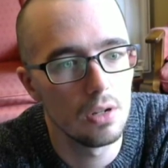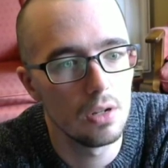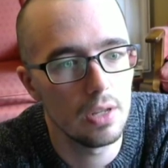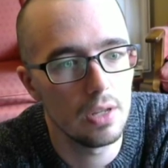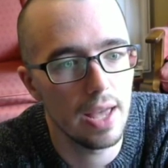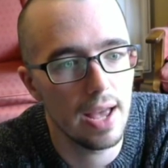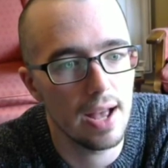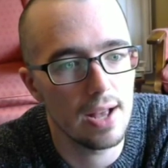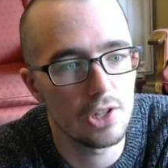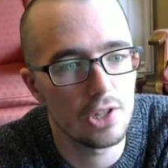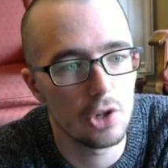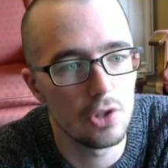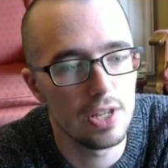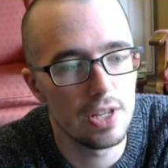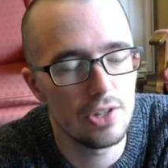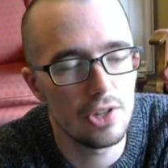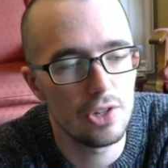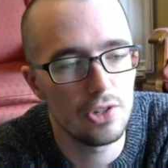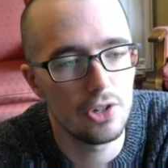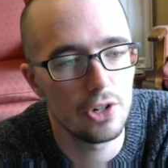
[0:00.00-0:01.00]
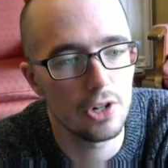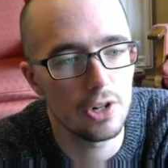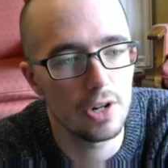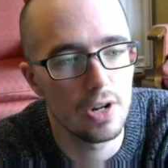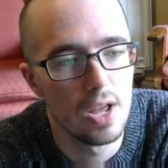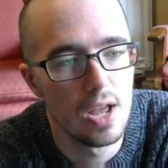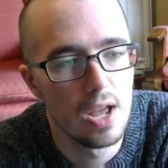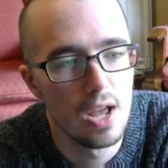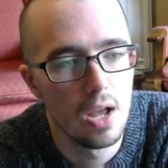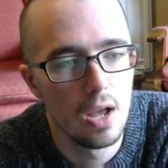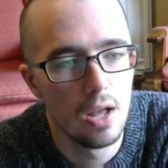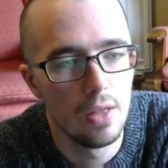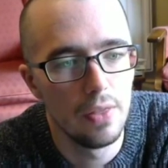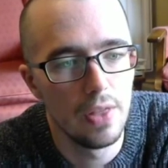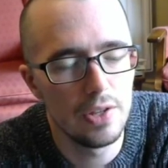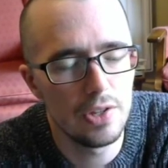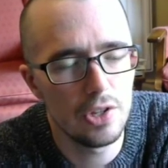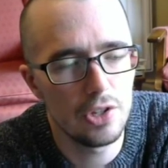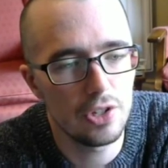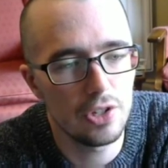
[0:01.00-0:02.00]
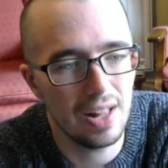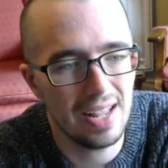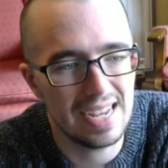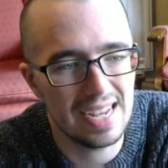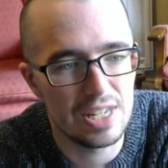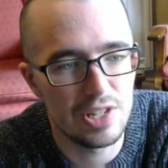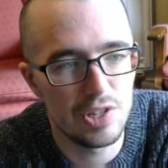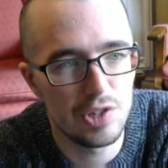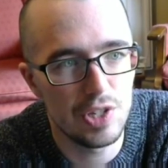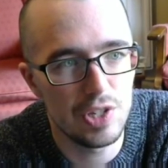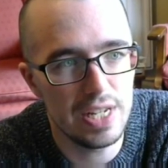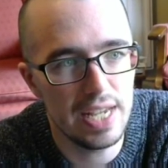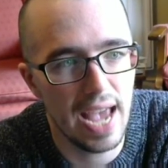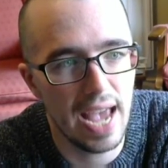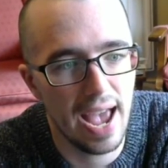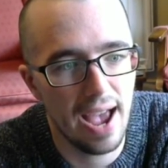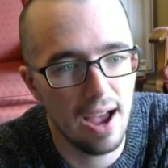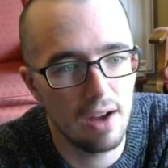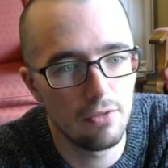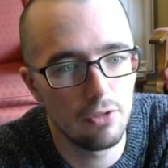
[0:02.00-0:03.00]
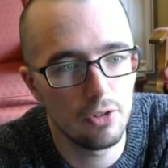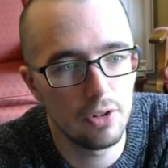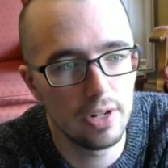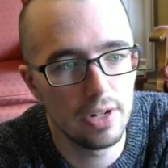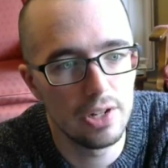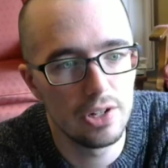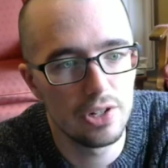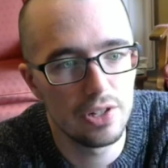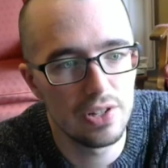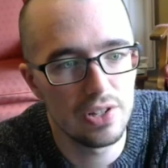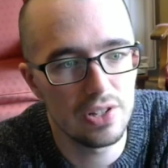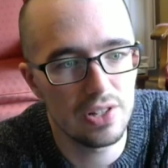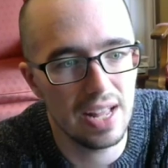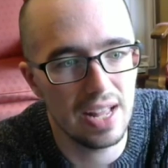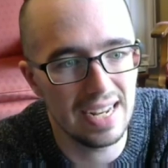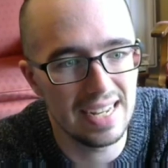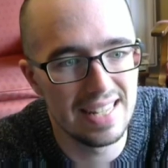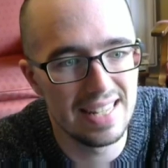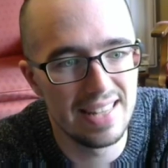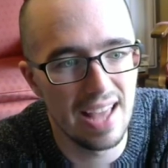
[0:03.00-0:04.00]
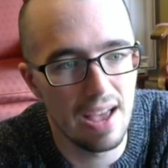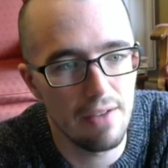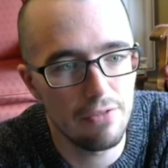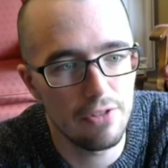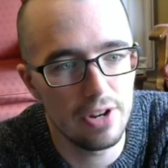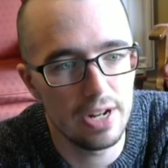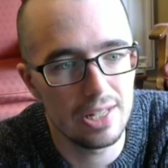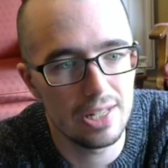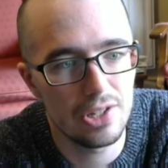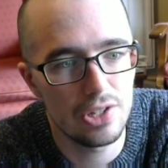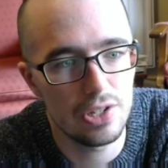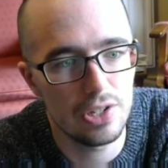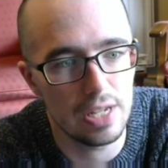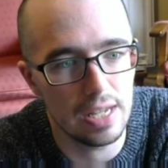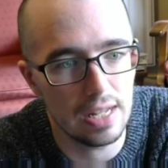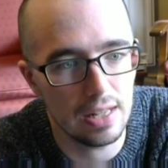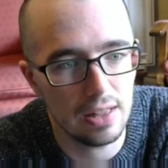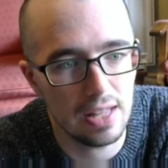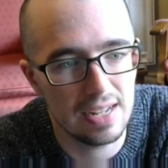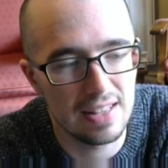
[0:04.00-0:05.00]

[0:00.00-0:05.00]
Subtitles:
Yeah, so this is like a C average. This is like definite C.